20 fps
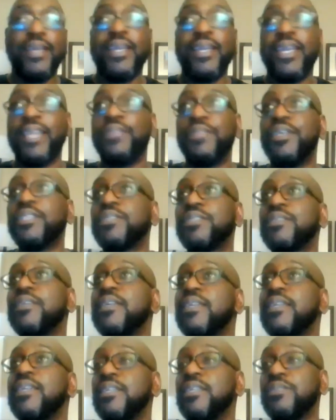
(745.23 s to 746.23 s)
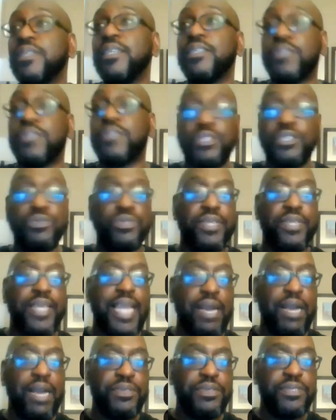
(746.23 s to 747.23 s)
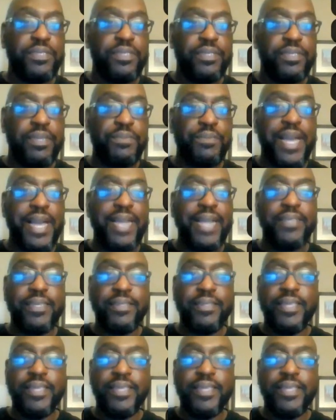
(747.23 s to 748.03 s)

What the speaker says: and this is it's interesting how this is impacting